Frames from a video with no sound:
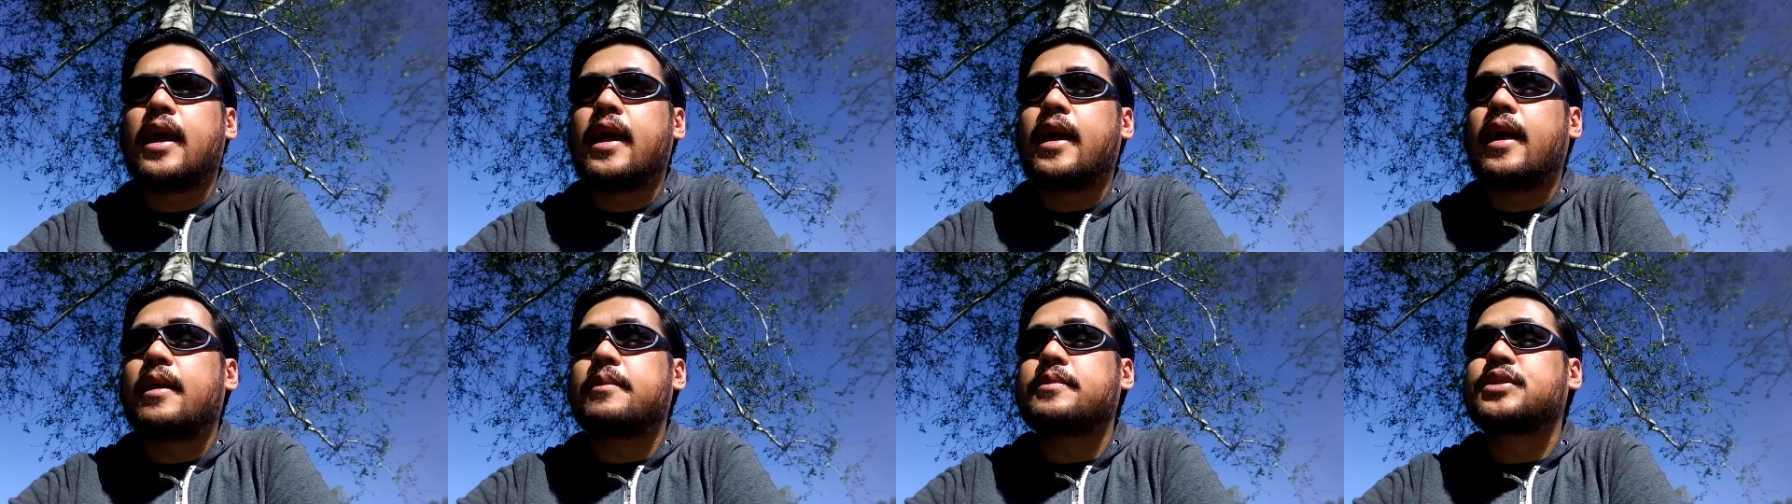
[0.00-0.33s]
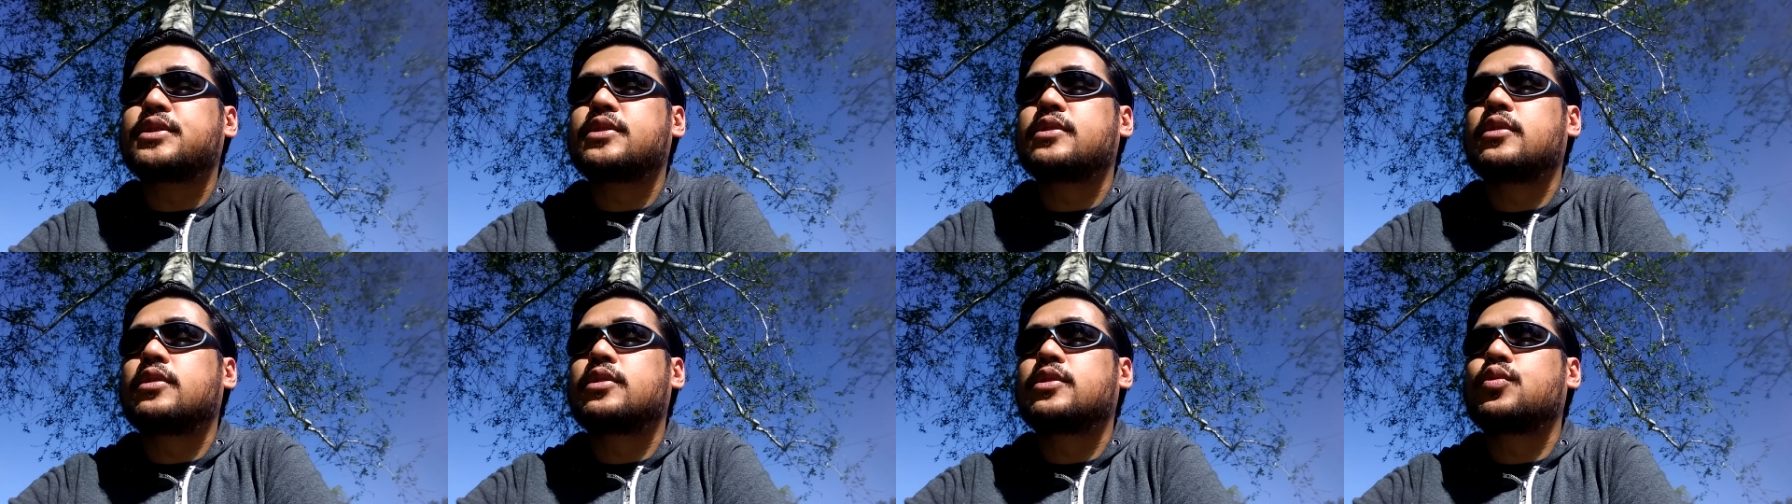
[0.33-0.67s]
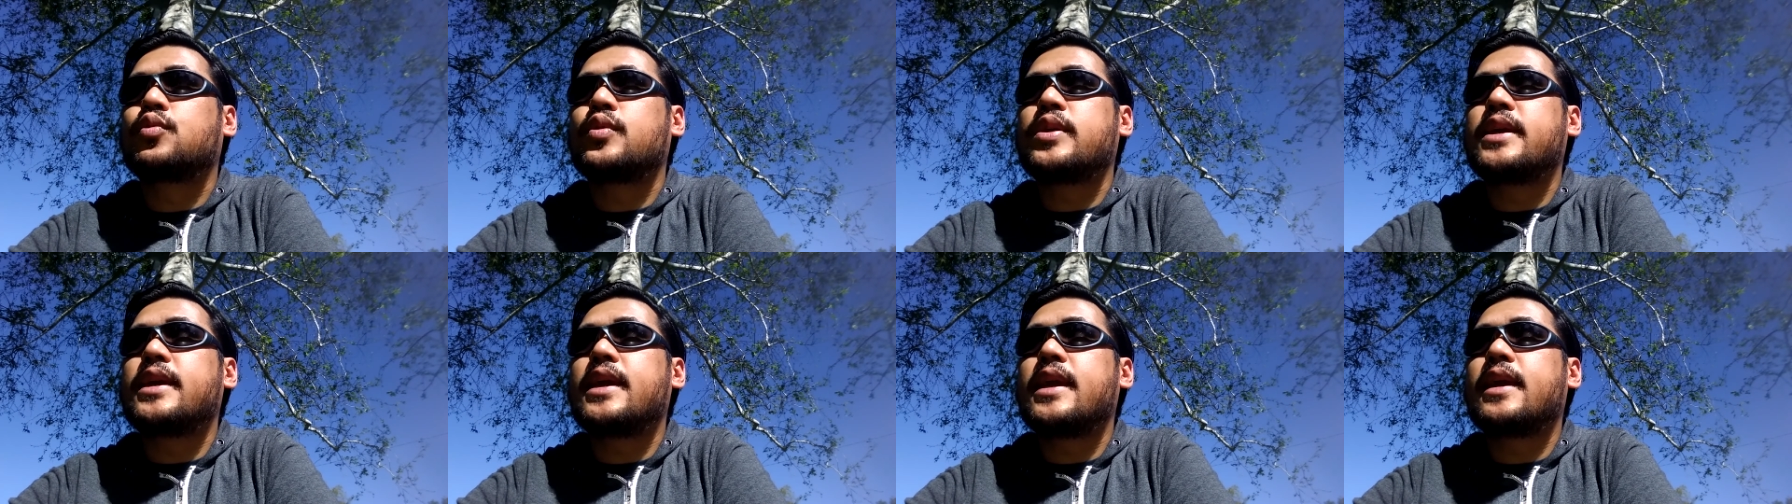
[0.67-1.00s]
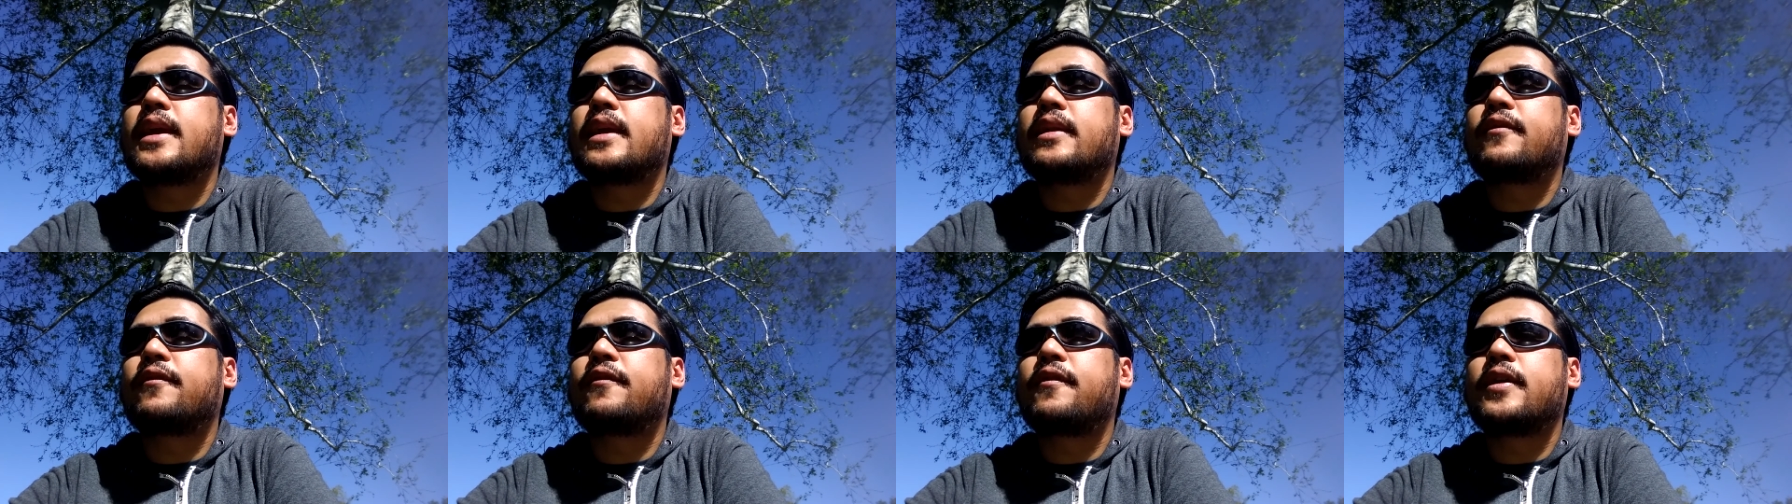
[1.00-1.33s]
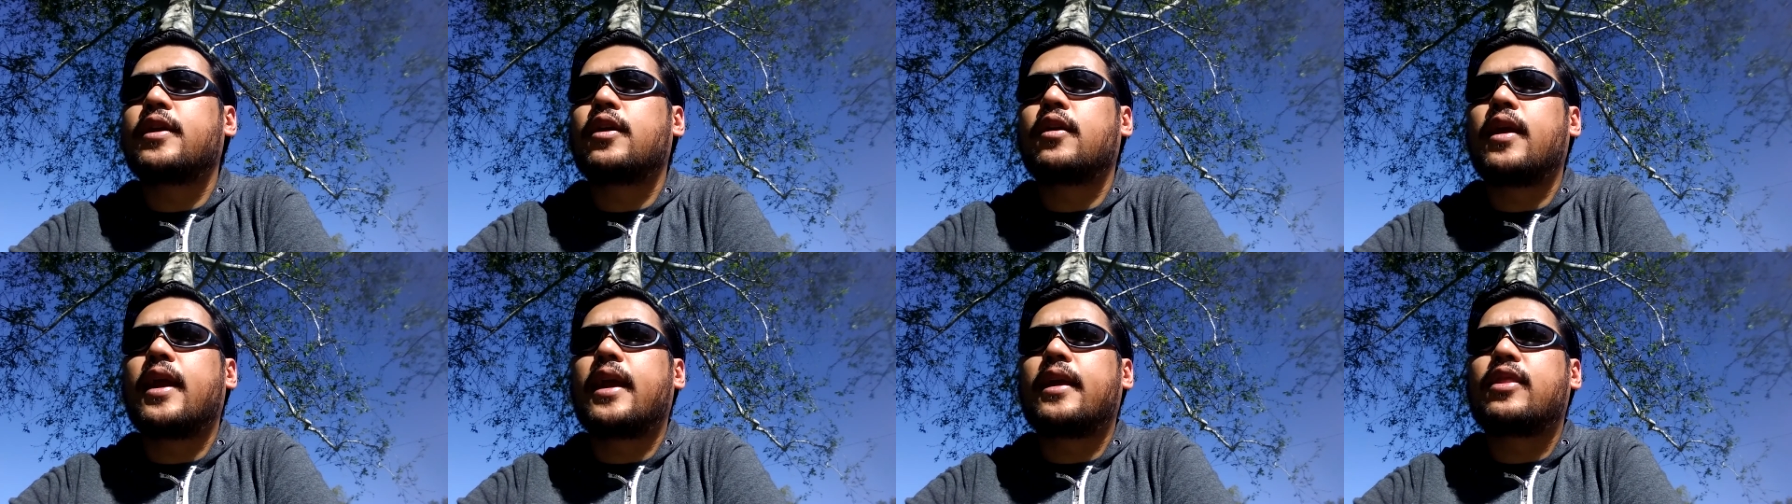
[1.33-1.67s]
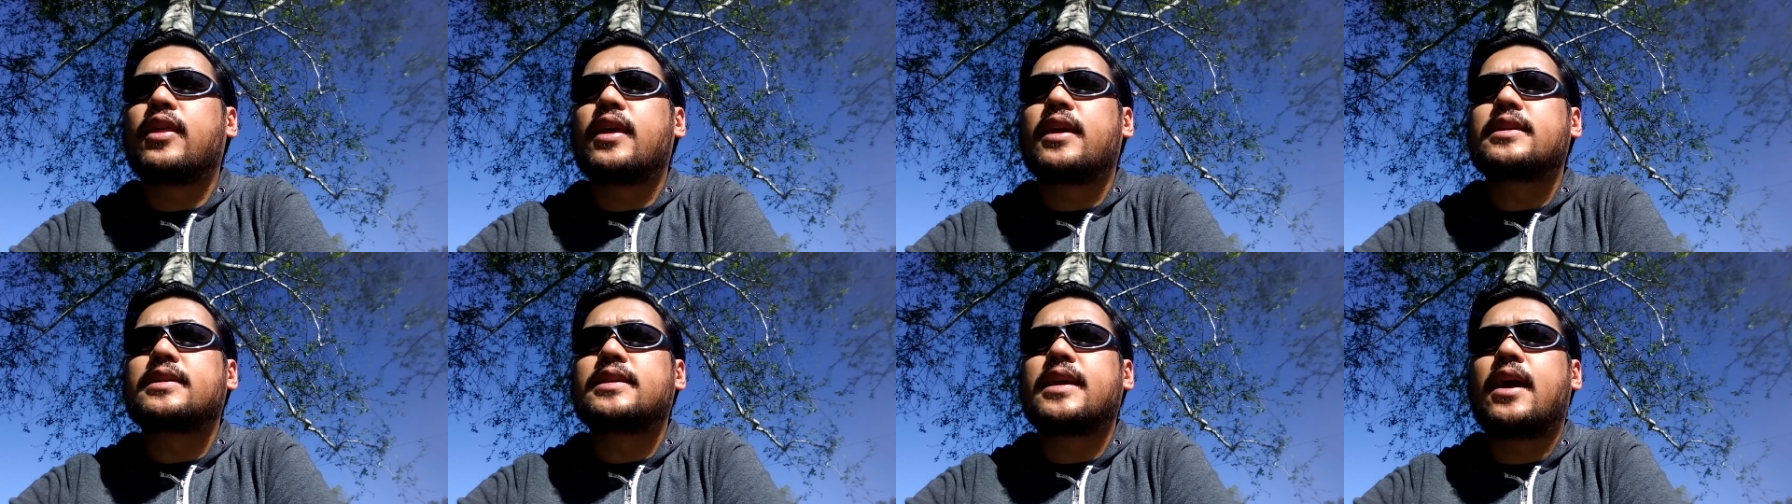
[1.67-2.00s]
I'm still tweaking and figuring
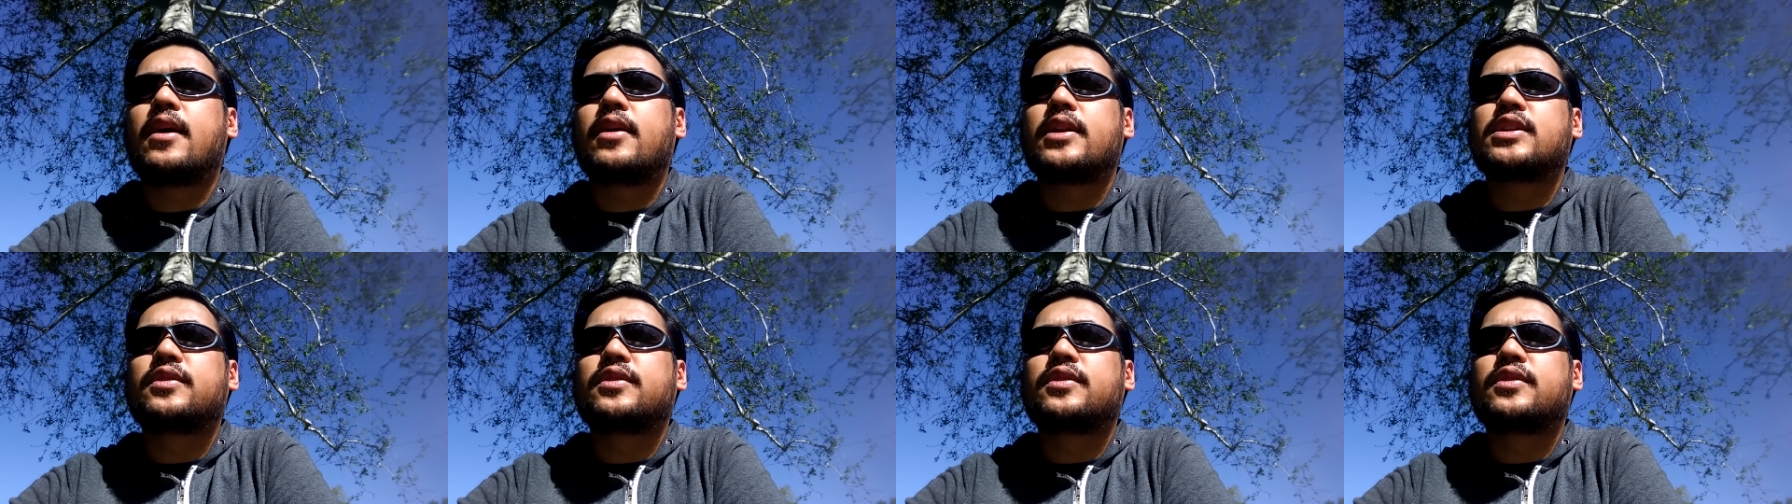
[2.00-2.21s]
things out